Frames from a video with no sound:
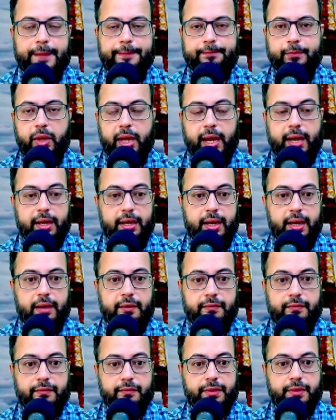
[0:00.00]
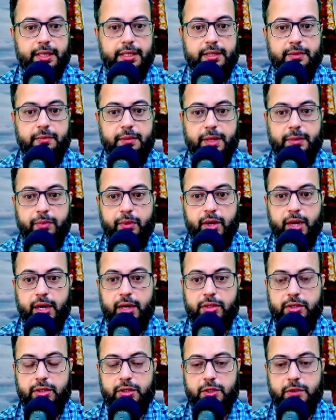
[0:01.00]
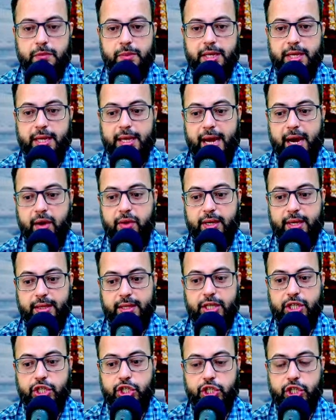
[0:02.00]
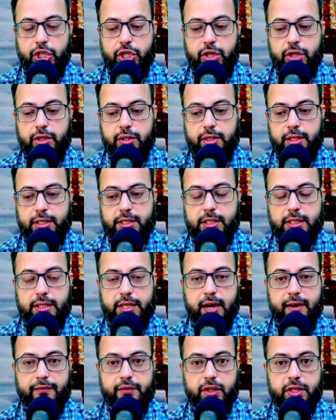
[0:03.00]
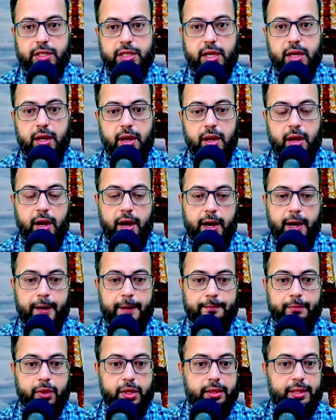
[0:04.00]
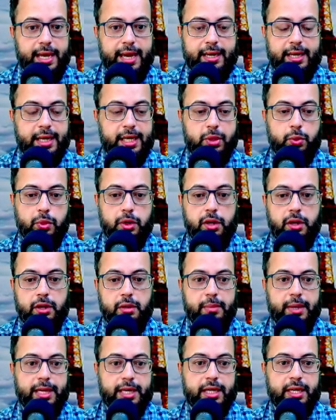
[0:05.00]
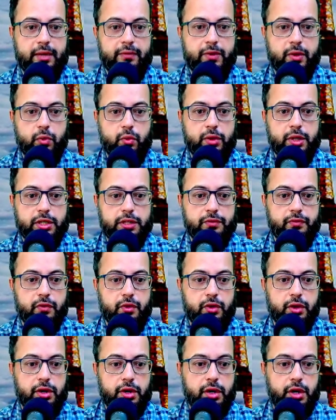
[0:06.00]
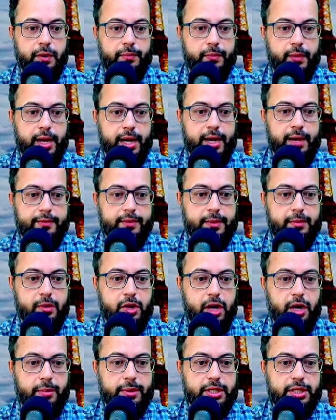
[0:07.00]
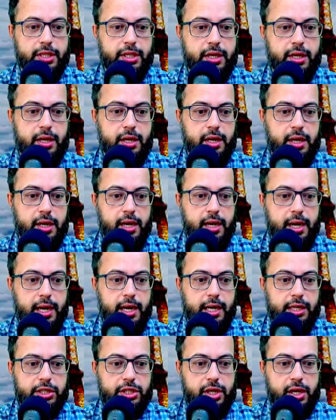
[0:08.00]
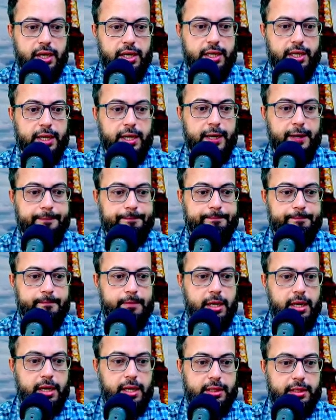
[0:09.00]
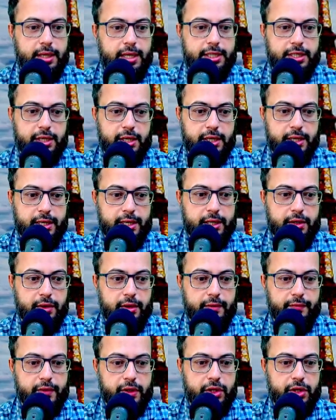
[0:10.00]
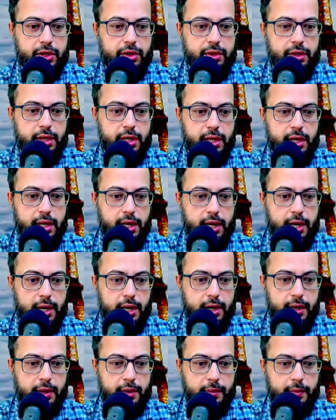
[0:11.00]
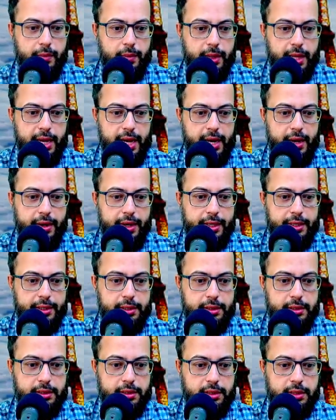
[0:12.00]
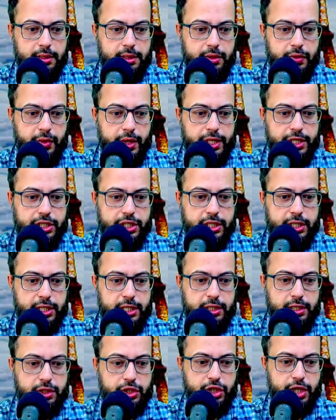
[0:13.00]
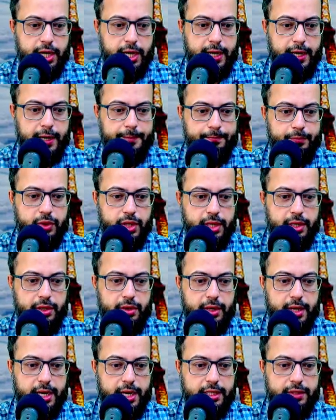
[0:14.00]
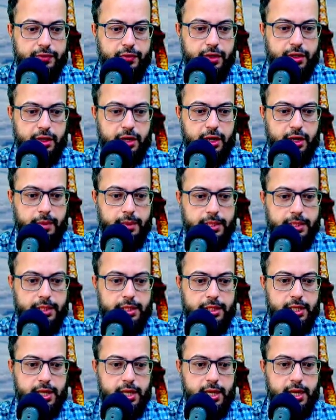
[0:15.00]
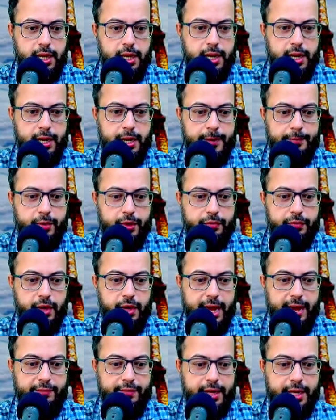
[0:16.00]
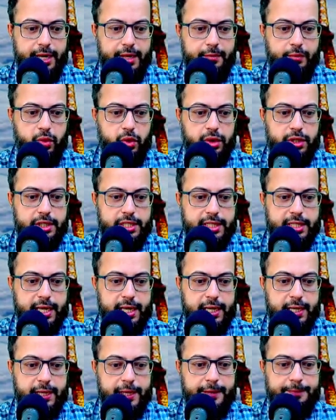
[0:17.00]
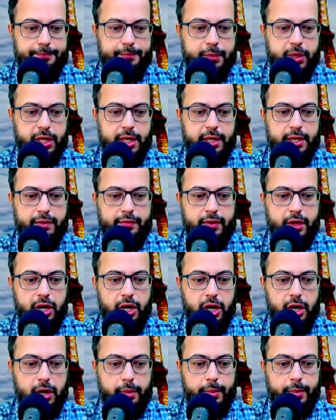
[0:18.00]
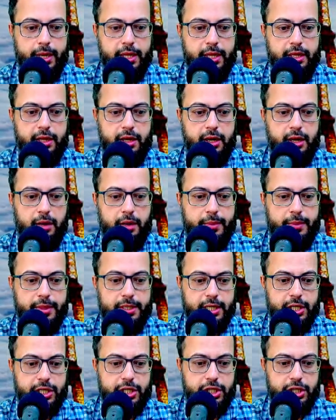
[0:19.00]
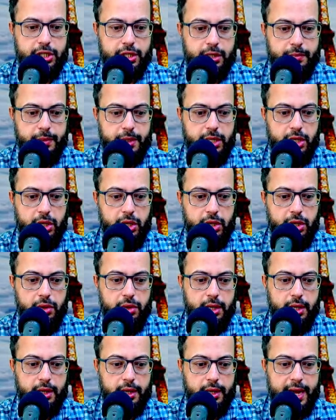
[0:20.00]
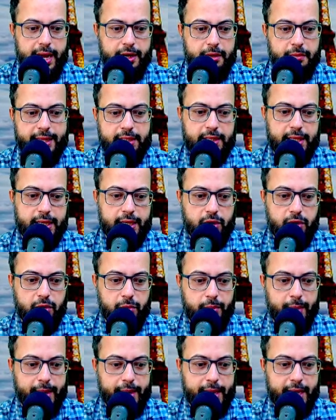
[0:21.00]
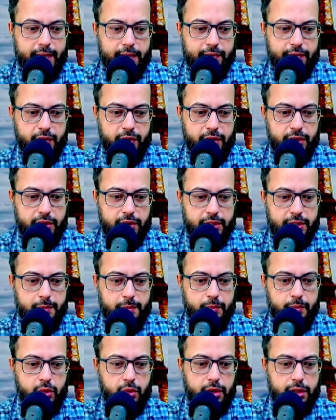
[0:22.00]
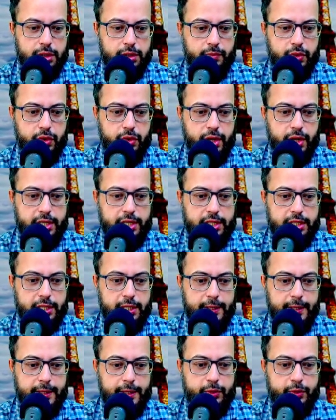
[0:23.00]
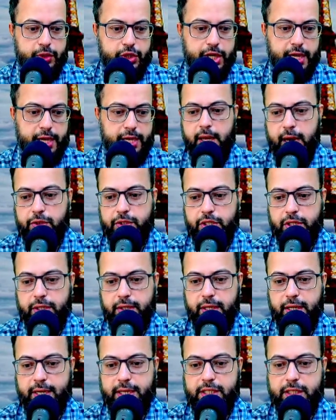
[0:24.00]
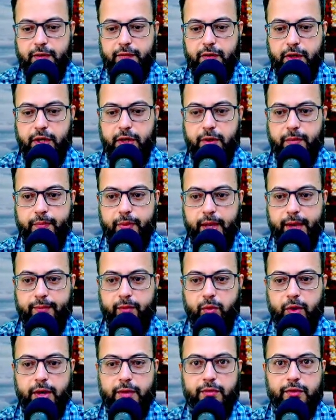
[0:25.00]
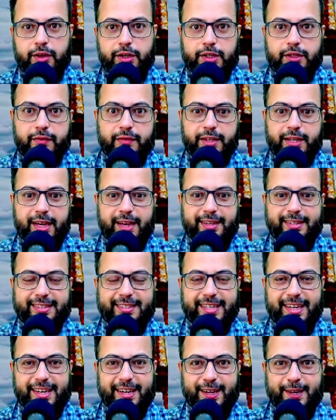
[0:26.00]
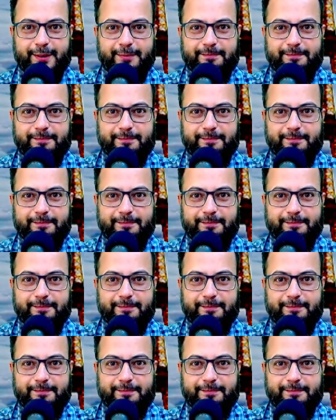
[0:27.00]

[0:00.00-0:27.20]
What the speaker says: And if these people are speaking out, and they should, these staffers, then it will only make it even worse for her. I have some comments here. Tanya, hi Tanya, good afternoon. Karen, Gracie, Jane, thank you guys for your comments. If you have any more, Sandy, leave a comment in the comment section below. Karen, Beth, thank you Beth for your support. Gracie, Jane, I will see you in the next video. Have a wonderful rest of the day. Take care.